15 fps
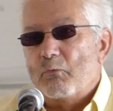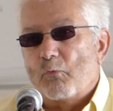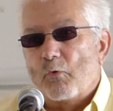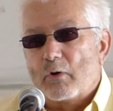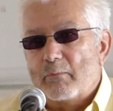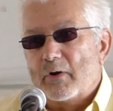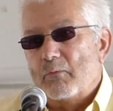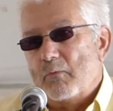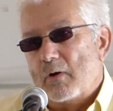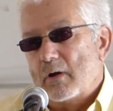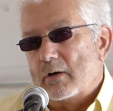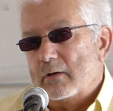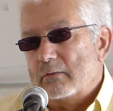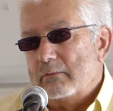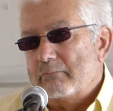warmer
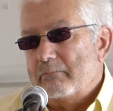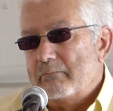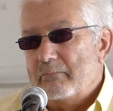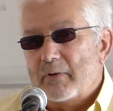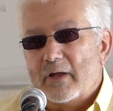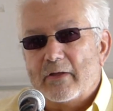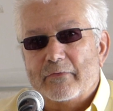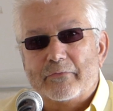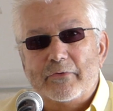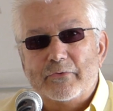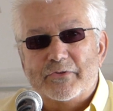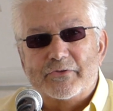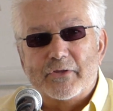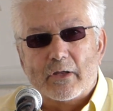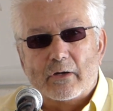water by a few
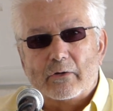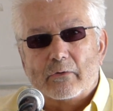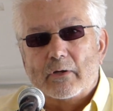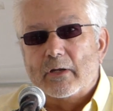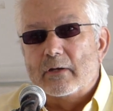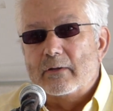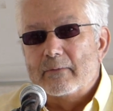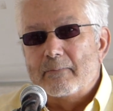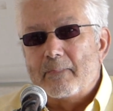centigrade.